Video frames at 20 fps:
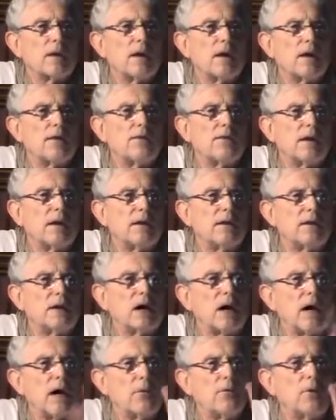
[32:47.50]
And then
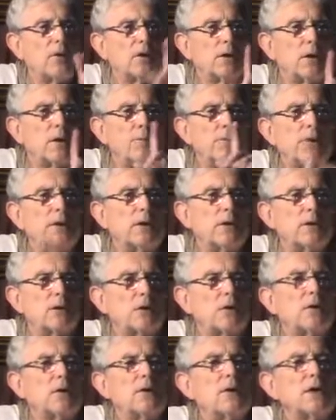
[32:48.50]
I will appear
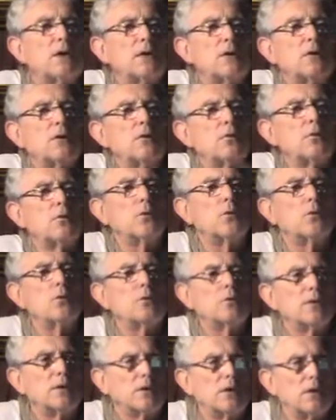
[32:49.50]
in her womb,